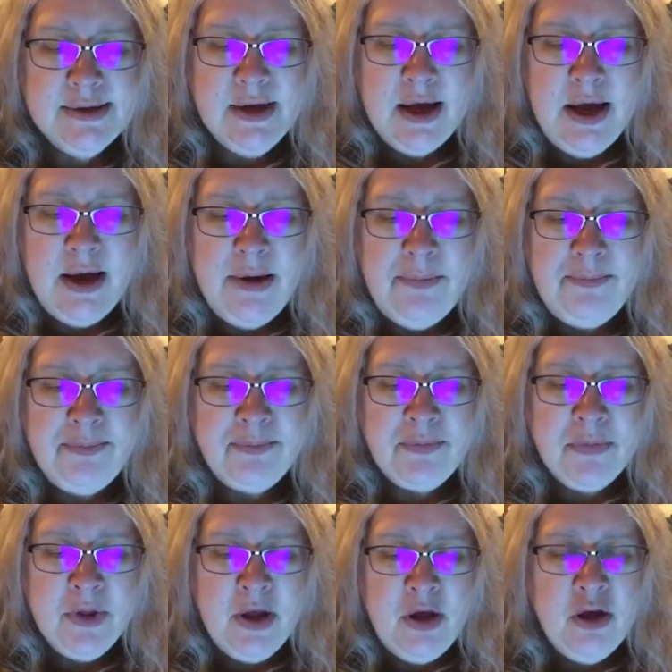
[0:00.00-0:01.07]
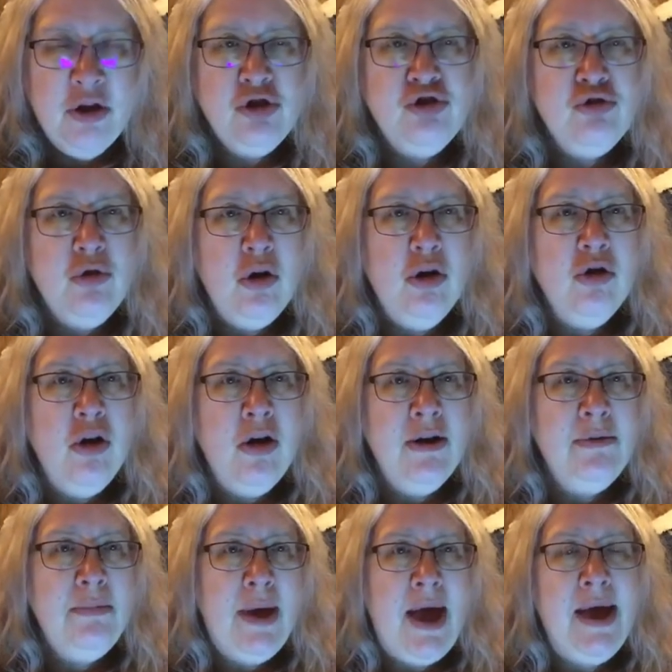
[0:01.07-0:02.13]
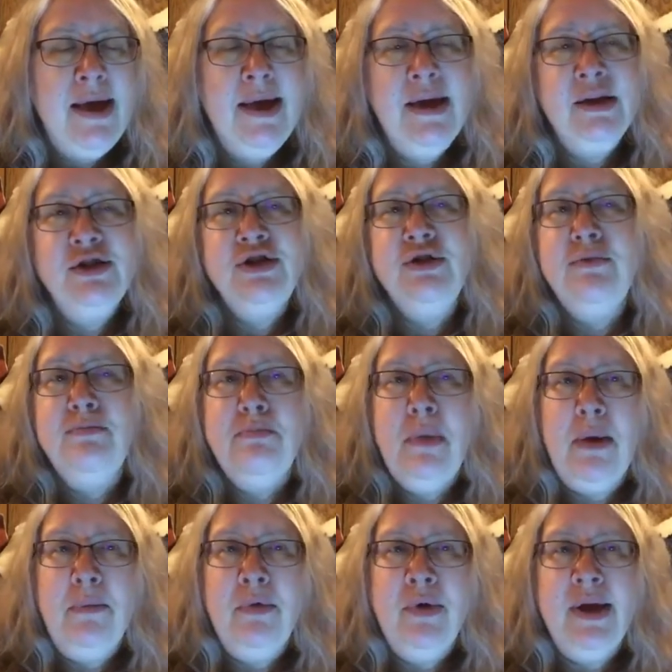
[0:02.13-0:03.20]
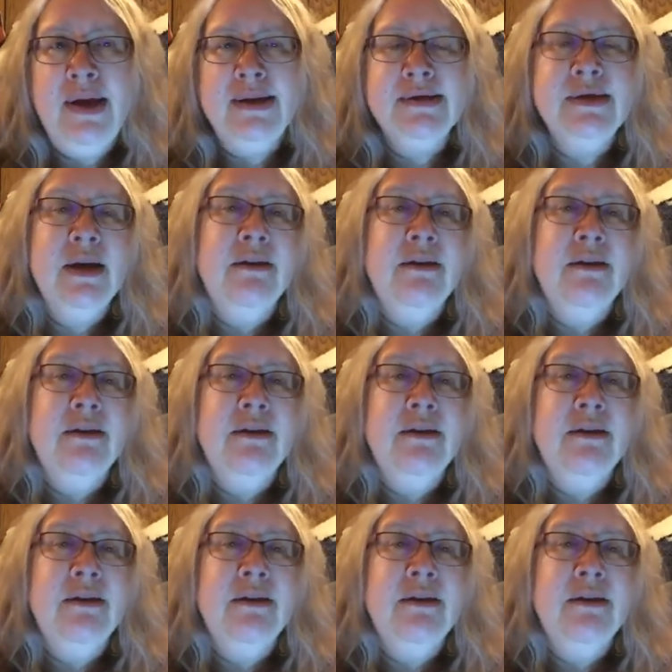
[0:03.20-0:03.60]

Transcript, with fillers: drawn back into memories from the past,